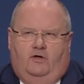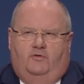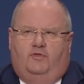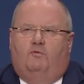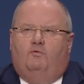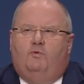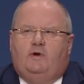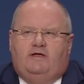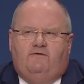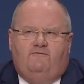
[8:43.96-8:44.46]

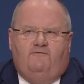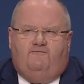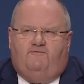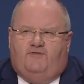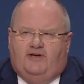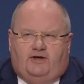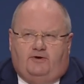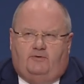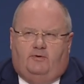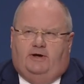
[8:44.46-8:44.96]
The
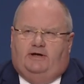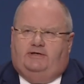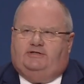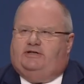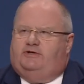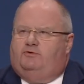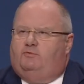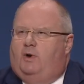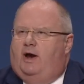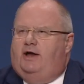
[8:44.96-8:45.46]

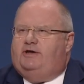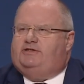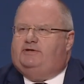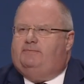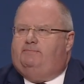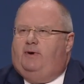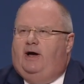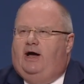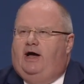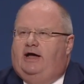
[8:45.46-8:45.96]
reinvigorated Right to
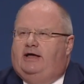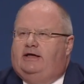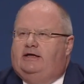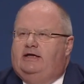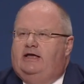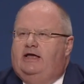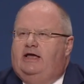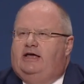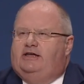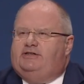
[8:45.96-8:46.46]
Buy
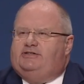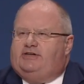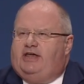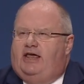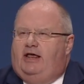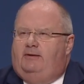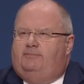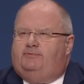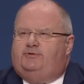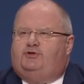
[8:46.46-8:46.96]
has
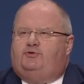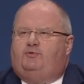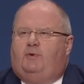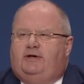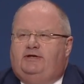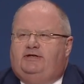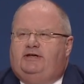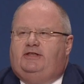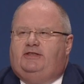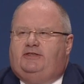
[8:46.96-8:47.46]
helped
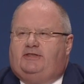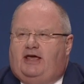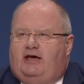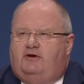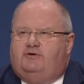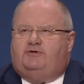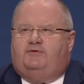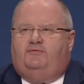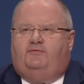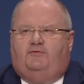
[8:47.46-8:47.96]

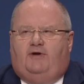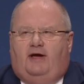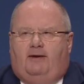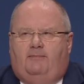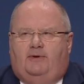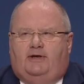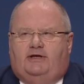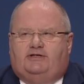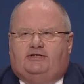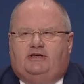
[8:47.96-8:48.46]
20,000
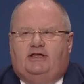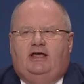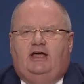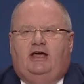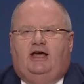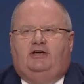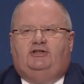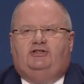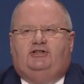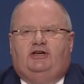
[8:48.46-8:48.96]
families
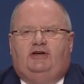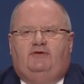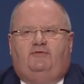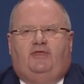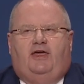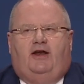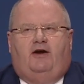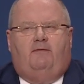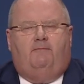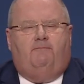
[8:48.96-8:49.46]
achieve
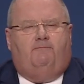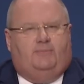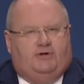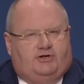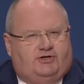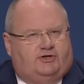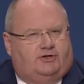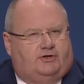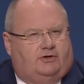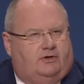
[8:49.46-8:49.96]
their
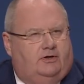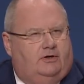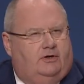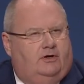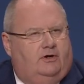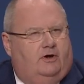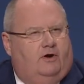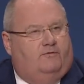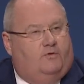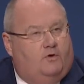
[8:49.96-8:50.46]
ambition
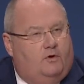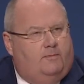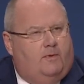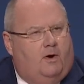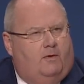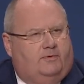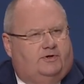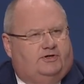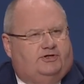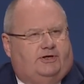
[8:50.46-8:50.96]
of home
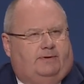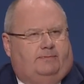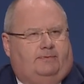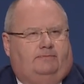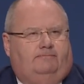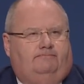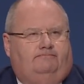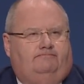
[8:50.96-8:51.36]
ownership.